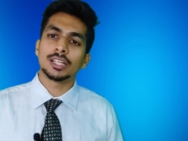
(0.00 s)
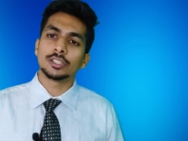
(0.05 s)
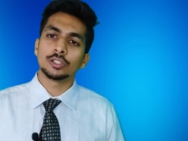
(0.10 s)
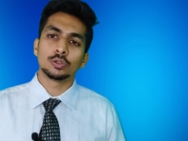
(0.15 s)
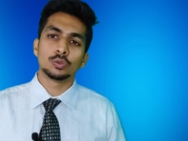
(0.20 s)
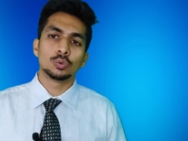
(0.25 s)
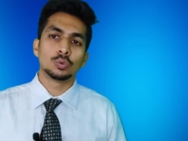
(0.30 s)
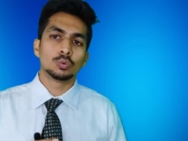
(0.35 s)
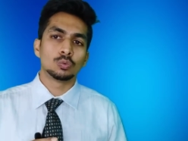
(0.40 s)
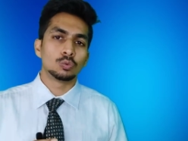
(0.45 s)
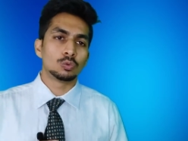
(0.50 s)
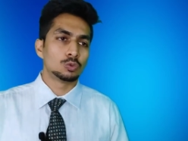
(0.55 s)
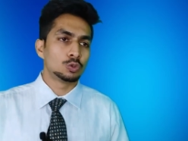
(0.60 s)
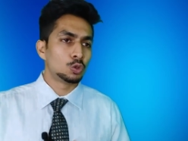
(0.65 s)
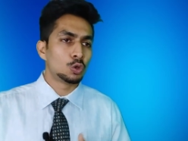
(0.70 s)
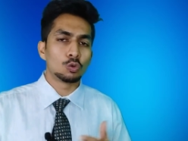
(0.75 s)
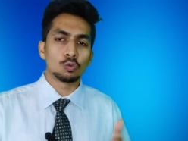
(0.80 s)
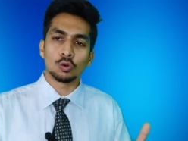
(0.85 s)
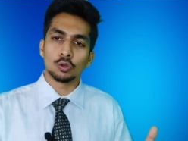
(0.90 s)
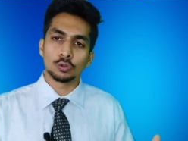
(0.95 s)
that you
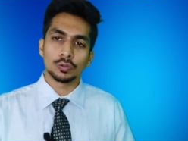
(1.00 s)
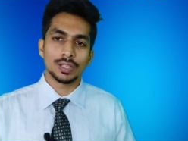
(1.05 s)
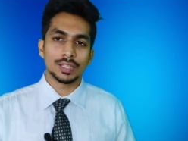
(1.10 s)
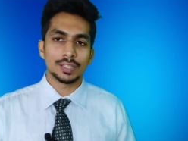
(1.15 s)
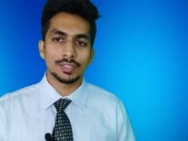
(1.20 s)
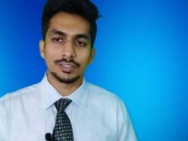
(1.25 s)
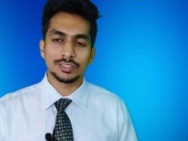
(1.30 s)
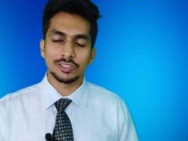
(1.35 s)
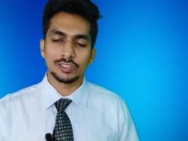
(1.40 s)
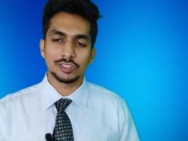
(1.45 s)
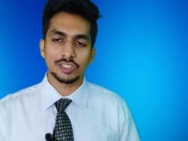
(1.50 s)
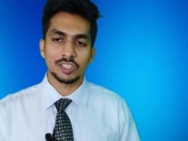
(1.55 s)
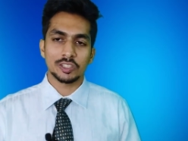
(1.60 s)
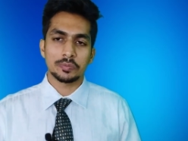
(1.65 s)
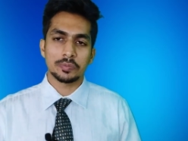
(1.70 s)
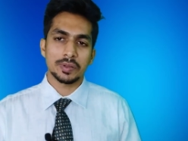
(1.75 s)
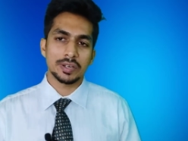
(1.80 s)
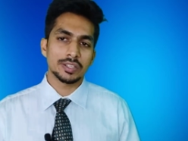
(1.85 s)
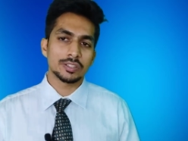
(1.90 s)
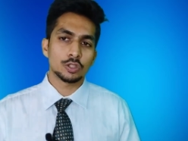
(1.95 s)
don't want to get a research
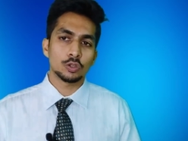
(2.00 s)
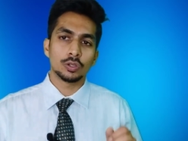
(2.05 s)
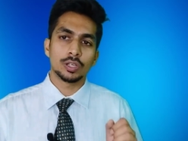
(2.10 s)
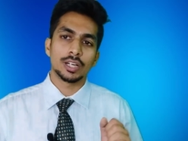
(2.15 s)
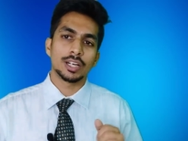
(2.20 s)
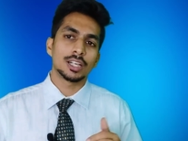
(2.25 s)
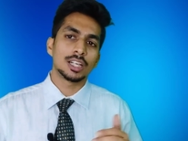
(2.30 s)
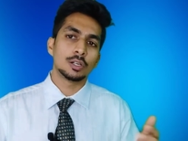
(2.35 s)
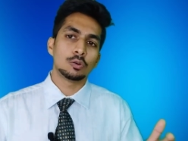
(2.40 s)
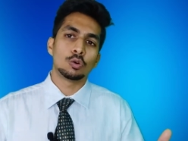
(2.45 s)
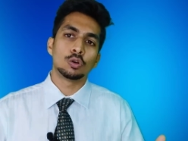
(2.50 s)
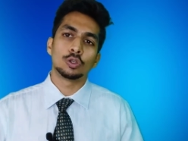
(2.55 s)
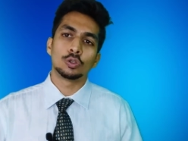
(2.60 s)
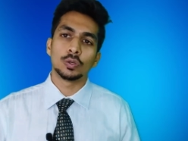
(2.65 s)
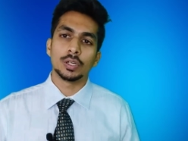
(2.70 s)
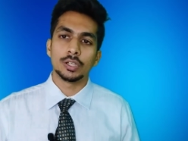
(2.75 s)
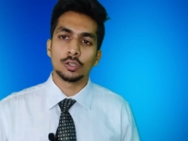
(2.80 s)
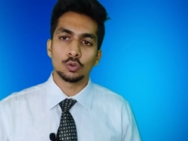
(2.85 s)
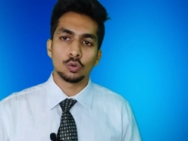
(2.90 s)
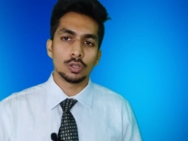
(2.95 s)
experience you directly want to
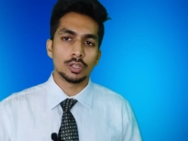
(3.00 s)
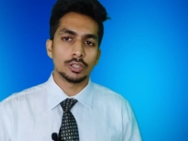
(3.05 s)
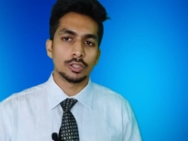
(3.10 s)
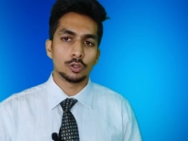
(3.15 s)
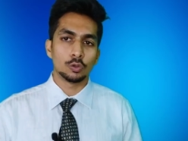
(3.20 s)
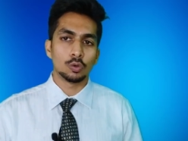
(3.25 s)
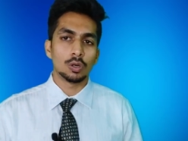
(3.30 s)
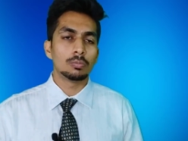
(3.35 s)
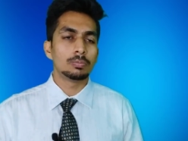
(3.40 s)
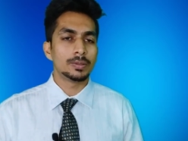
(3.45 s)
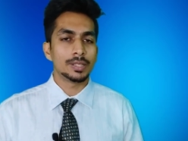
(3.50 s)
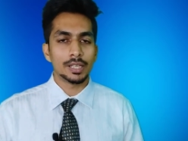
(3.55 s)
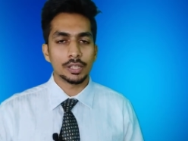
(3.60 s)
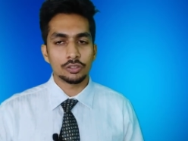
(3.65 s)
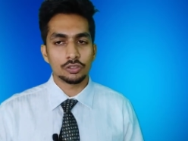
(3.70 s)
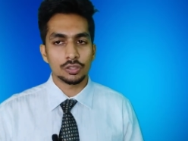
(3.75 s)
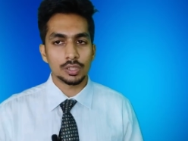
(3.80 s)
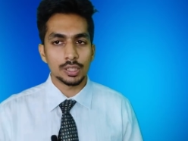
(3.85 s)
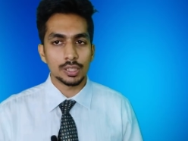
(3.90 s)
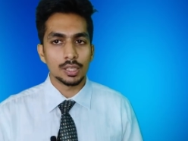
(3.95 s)
enroll into a
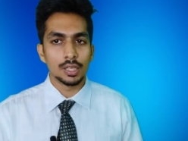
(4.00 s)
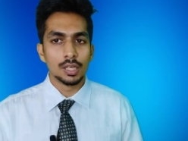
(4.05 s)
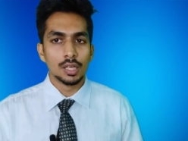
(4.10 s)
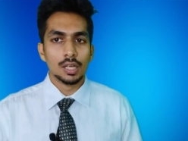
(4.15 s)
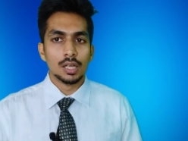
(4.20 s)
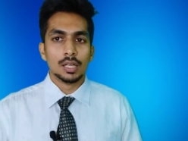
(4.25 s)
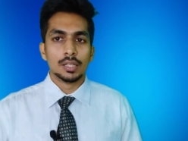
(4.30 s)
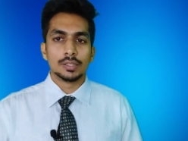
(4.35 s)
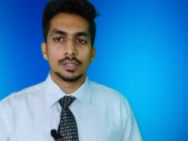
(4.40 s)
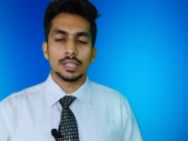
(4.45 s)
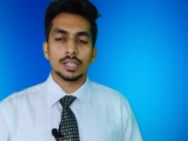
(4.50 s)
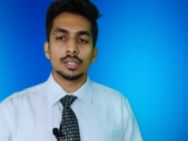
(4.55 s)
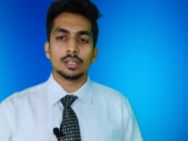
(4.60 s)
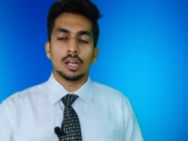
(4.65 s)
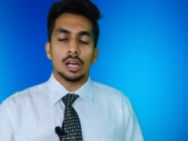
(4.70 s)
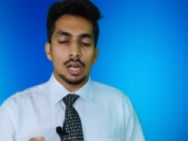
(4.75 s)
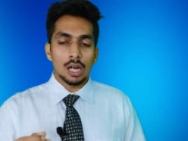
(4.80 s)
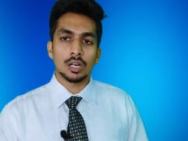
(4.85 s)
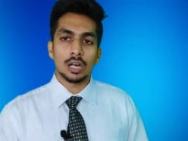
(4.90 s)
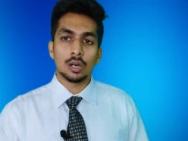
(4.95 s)
phd then
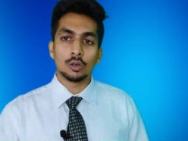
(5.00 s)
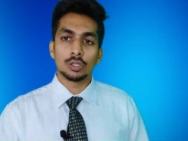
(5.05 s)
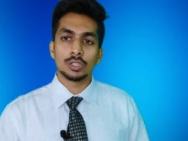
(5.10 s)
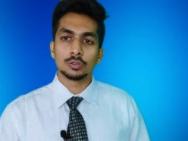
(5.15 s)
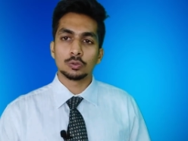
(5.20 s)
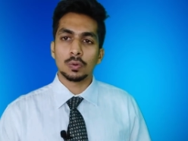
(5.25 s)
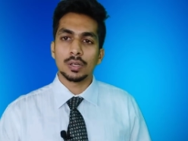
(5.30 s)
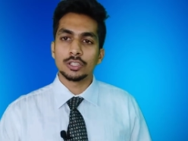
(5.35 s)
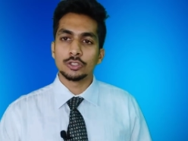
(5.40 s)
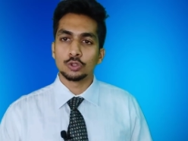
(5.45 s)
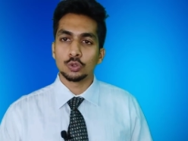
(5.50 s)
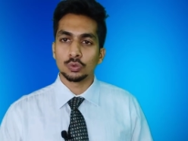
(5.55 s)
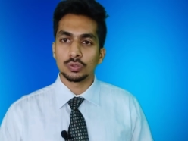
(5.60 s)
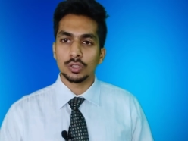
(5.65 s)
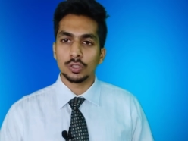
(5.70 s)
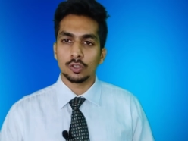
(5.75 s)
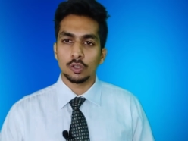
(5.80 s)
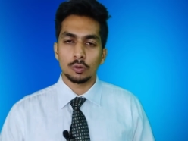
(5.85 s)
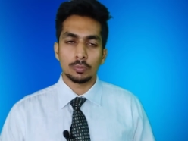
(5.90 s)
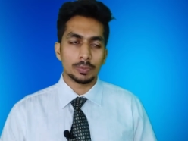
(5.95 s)
how does one choose
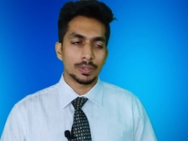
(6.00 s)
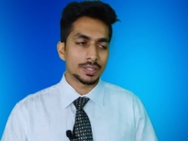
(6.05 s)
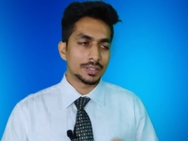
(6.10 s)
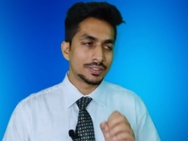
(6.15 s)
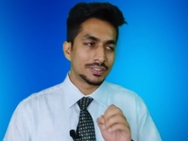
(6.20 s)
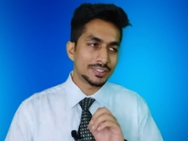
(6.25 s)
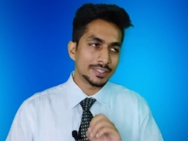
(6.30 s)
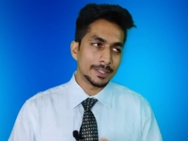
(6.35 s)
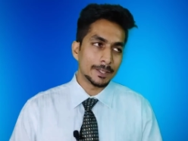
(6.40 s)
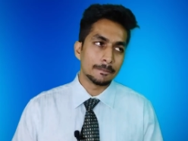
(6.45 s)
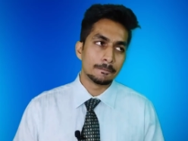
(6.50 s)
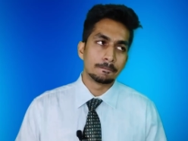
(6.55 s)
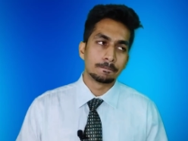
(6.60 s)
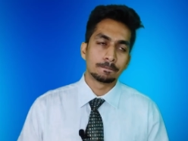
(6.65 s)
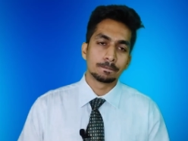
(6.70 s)
a topic see